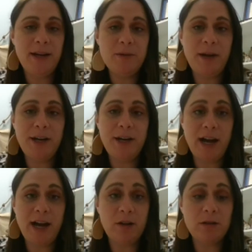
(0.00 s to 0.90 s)
to my
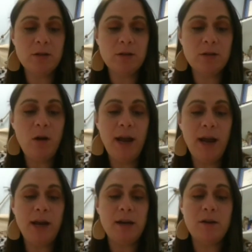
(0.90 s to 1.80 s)
child,
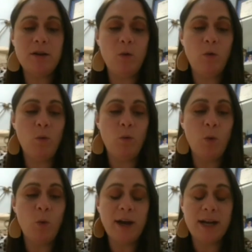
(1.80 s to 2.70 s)
and
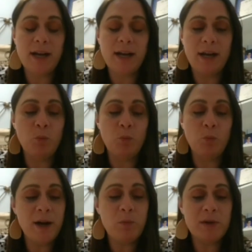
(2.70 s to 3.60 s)
what
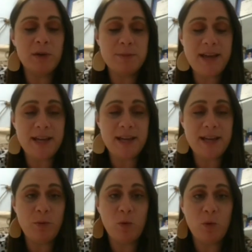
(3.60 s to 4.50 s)
was
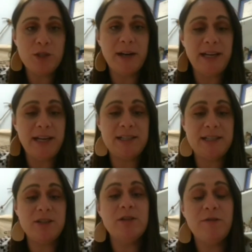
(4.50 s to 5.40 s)
missed, and what do I need
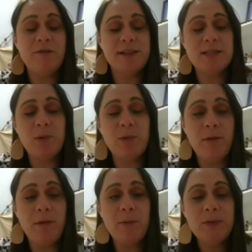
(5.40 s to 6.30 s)
to do to fix the
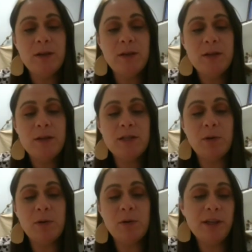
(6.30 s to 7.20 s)
problem? So
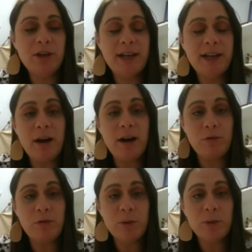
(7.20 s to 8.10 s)
we're really looking at a
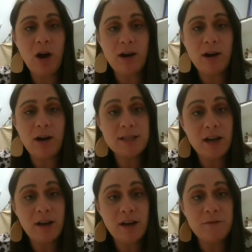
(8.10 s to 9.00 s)
root cause
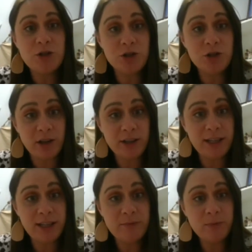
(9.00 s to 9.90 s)
of
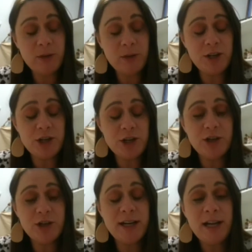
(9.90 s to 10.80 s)
struggling in
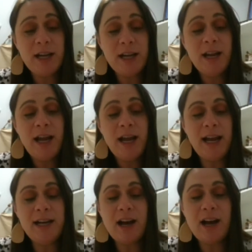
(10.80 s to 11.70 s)
children
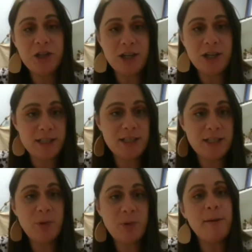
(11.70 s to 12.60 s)
and not
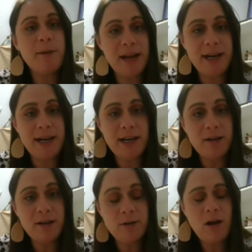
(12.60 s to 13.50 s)
just putting a
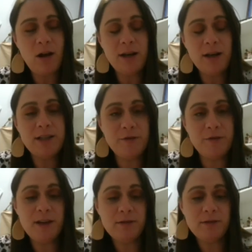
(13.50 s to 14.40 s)
Band-Aid on
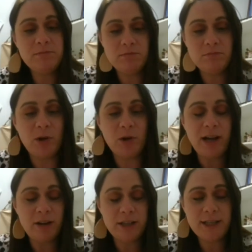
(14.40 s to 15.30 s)
different
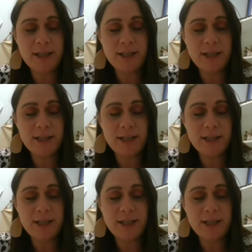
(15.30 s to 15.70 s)
modalities.